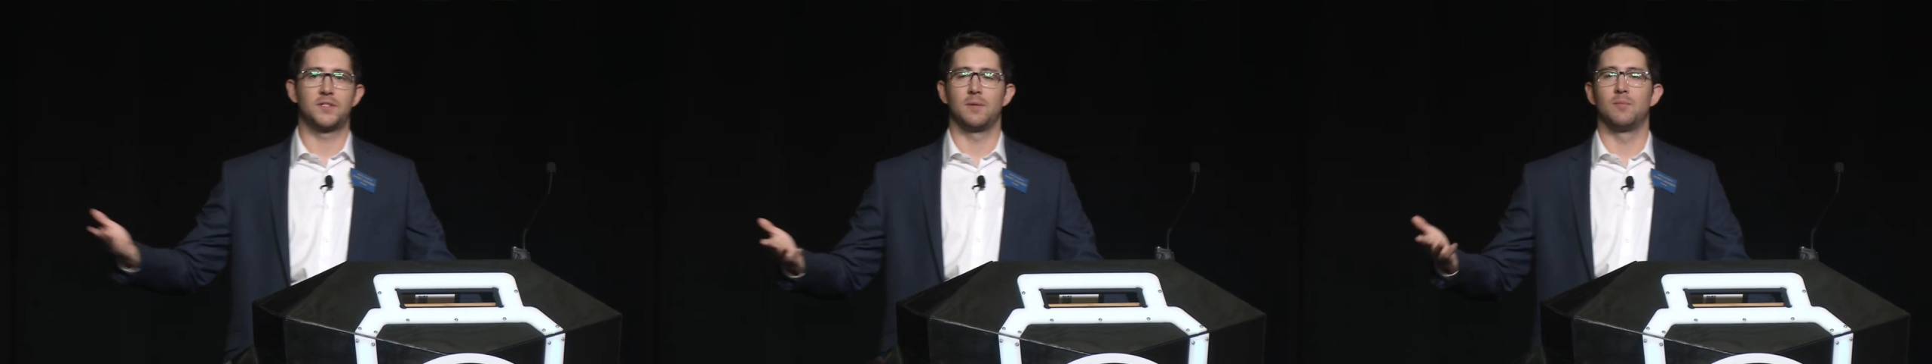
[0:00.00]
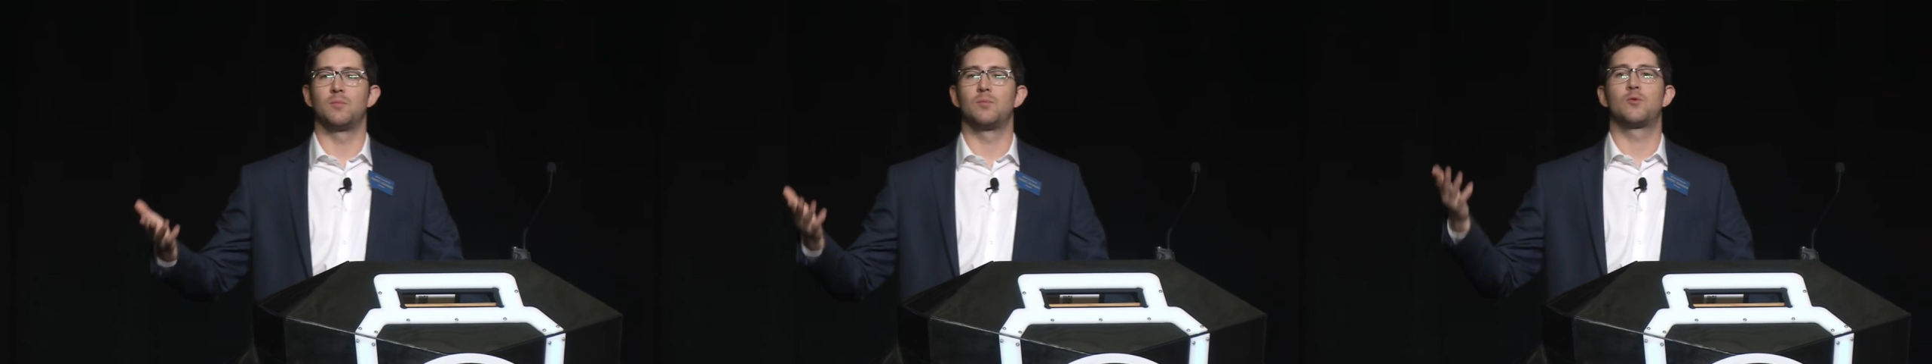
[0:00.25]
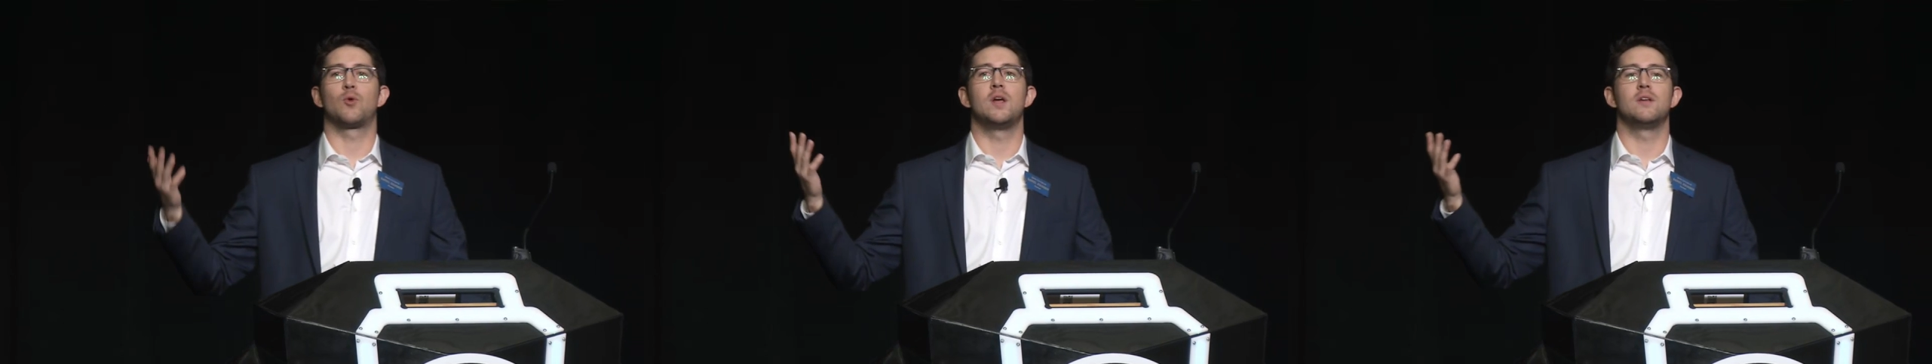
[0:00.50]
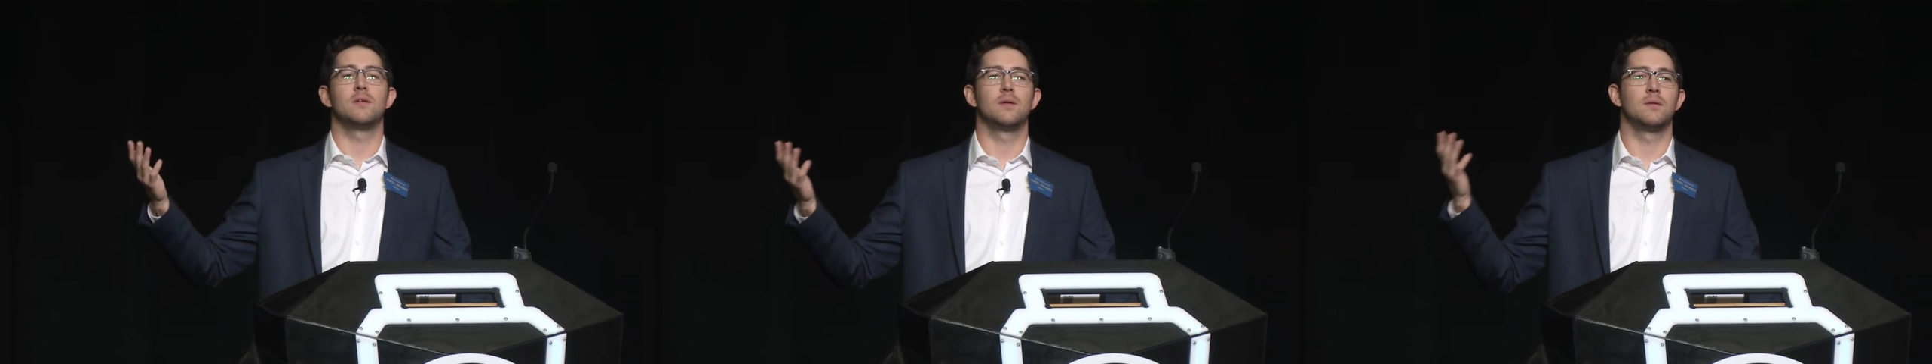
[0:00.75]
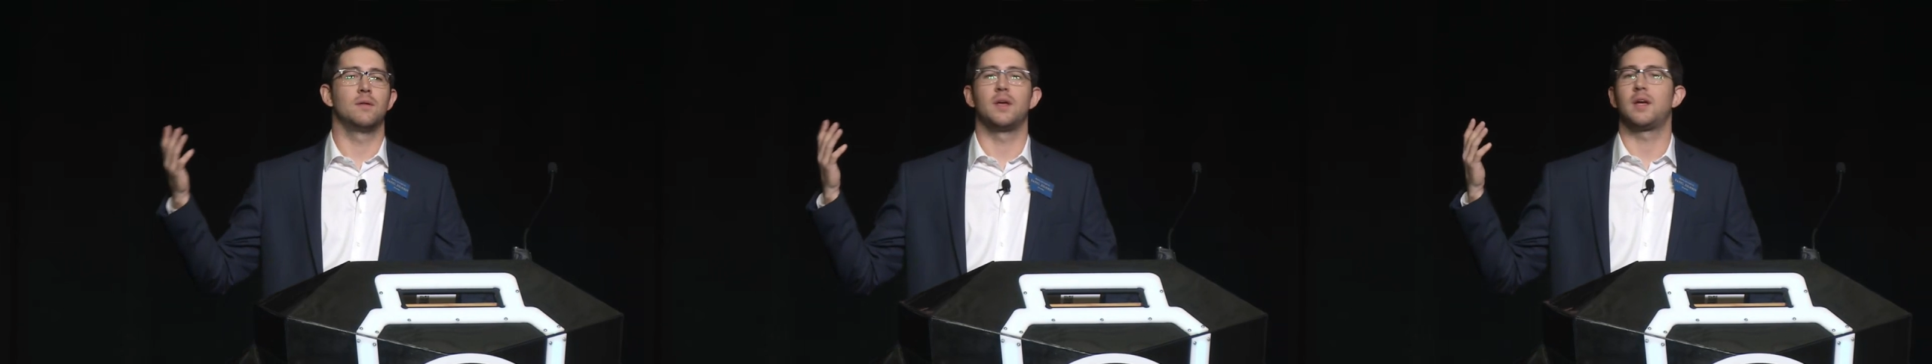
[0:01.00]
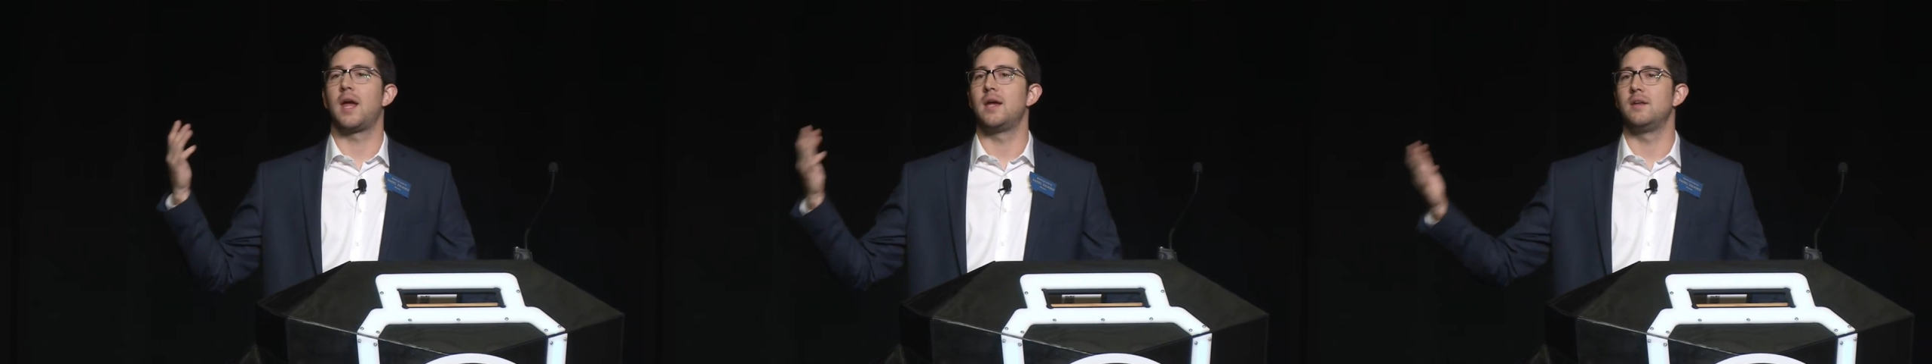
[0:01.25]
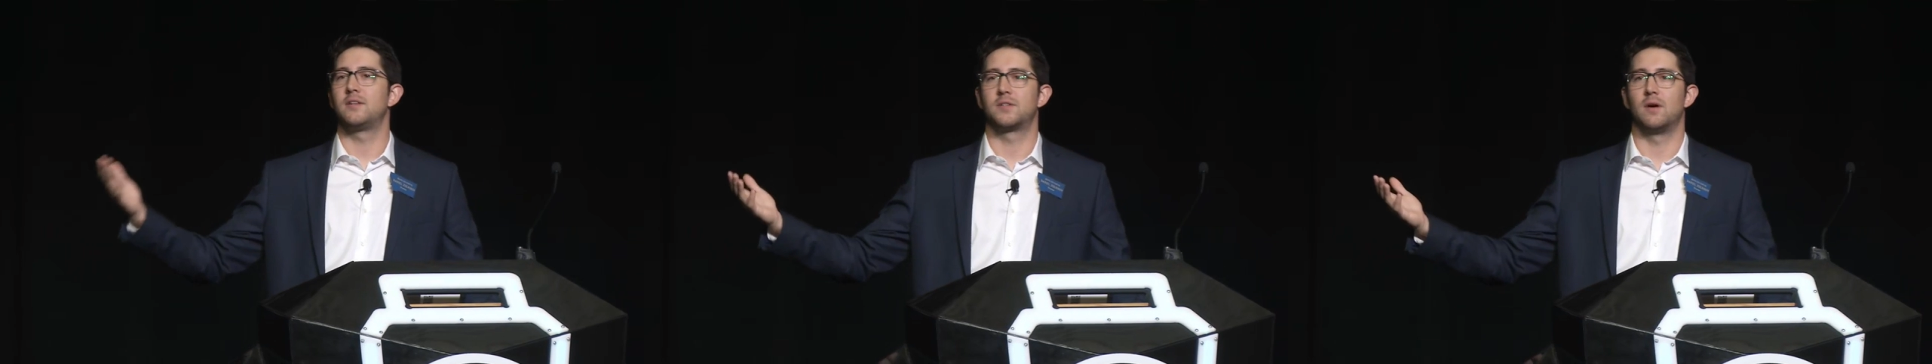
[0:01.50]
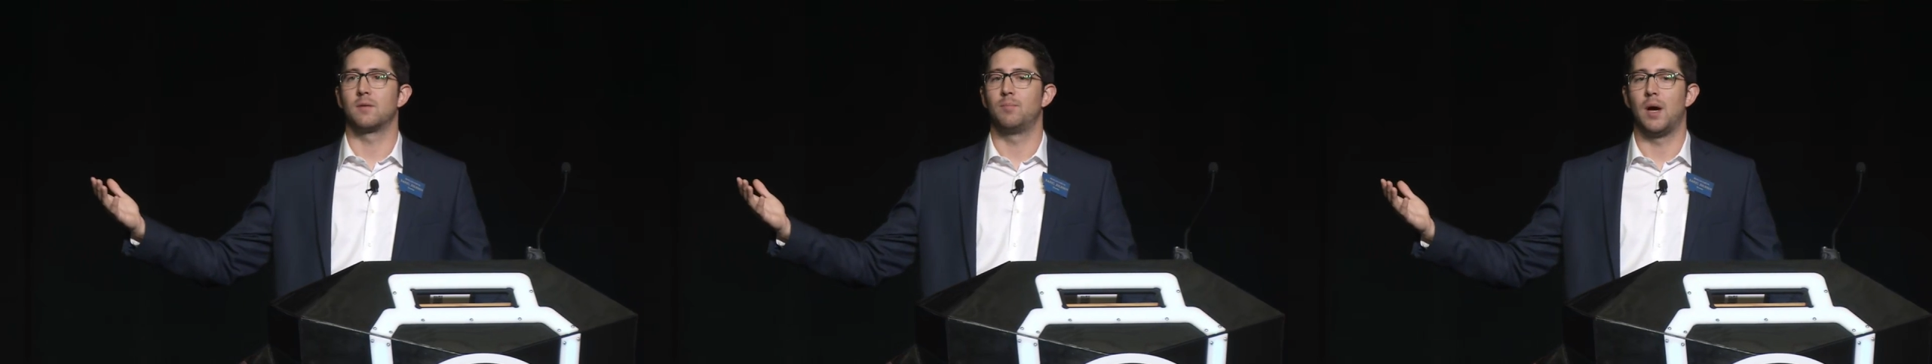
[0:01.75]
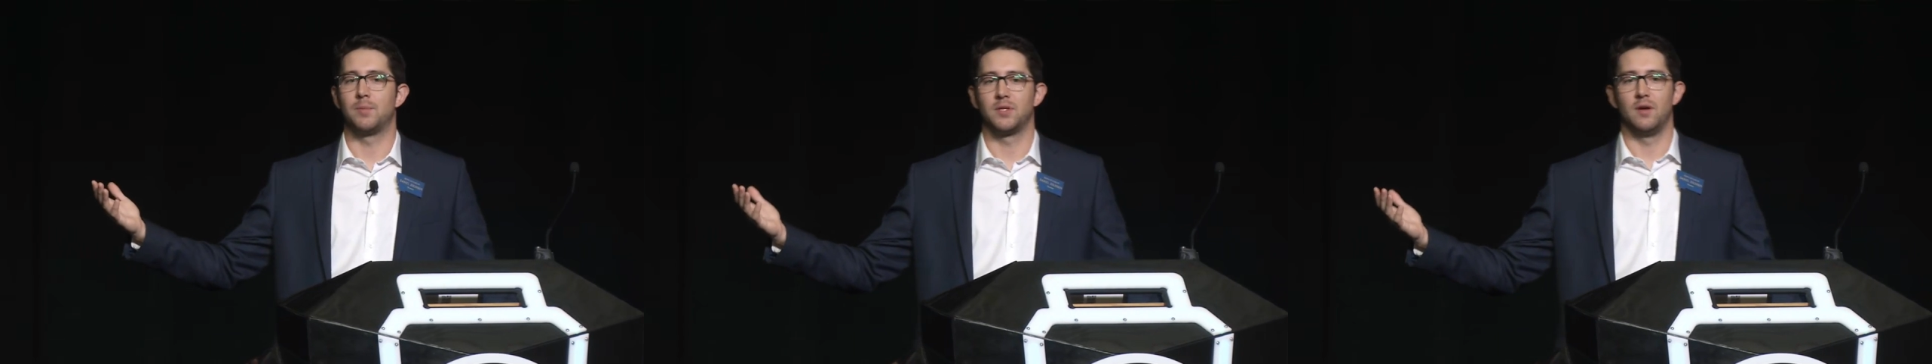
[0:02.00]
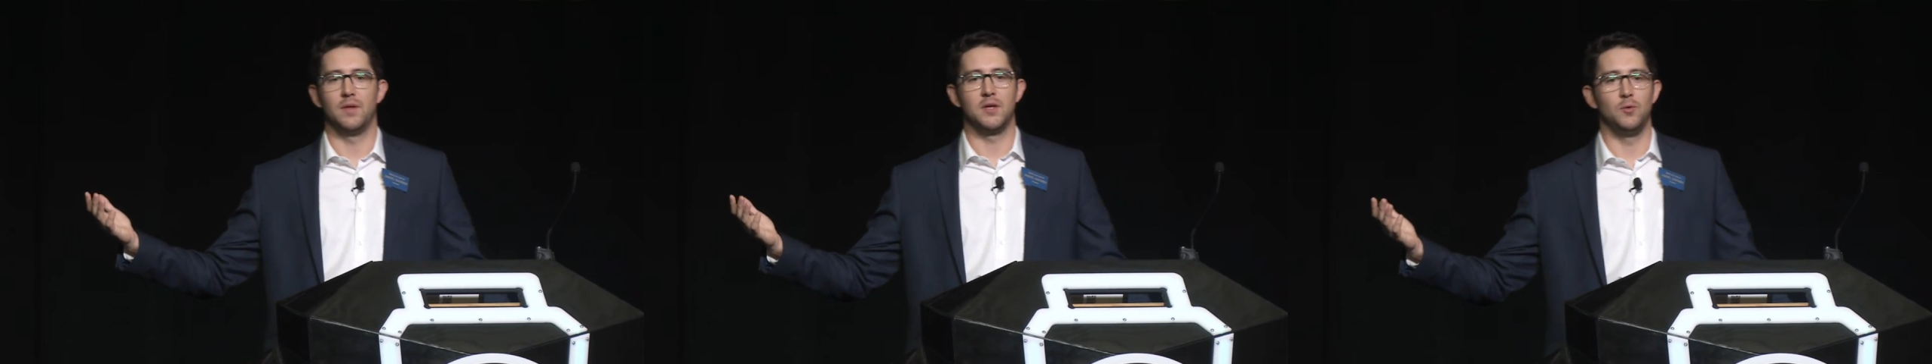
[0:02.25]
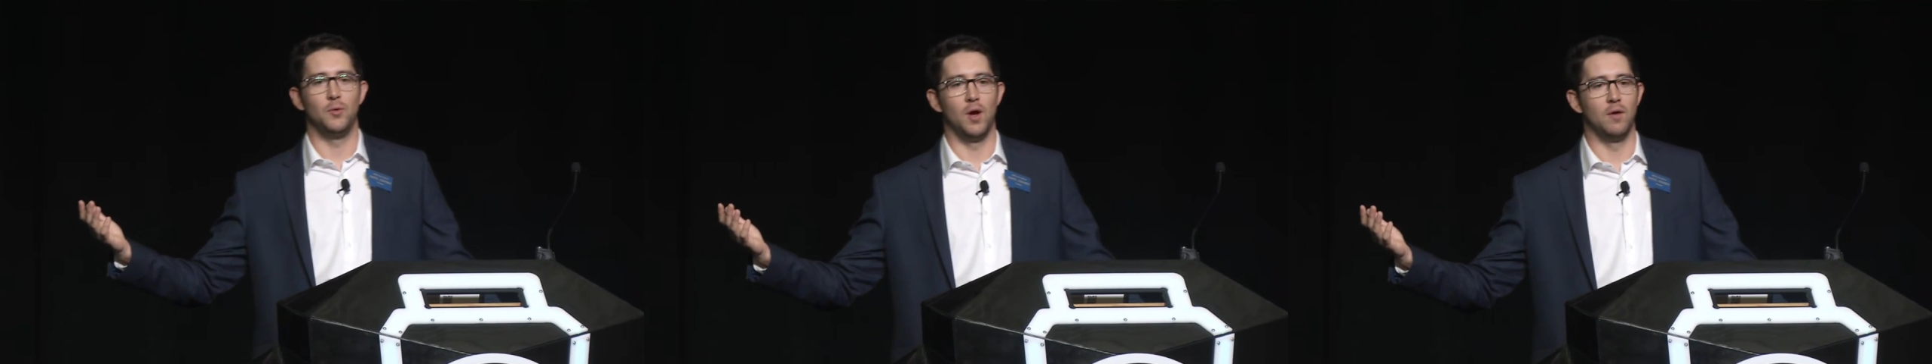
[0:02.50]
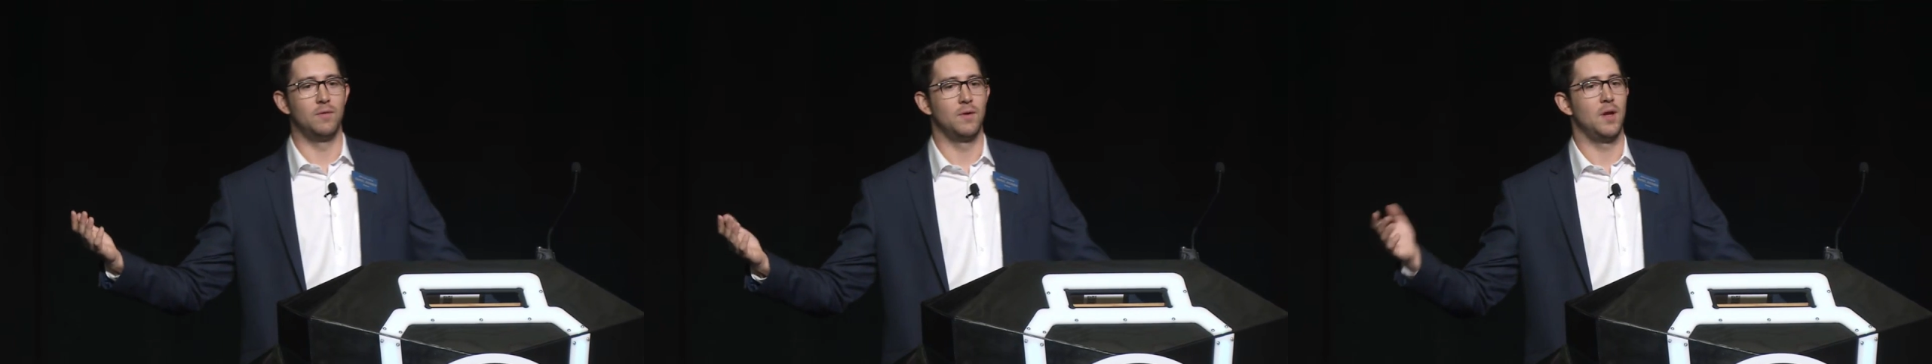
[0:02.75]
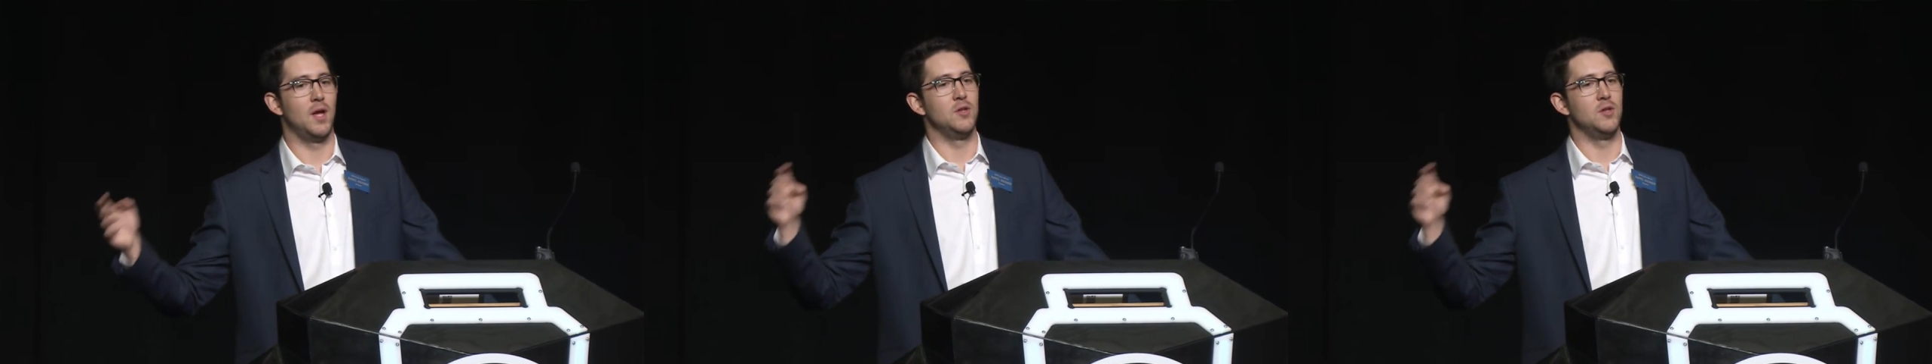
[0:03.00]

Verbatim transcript: some great like 80 song pops on that you love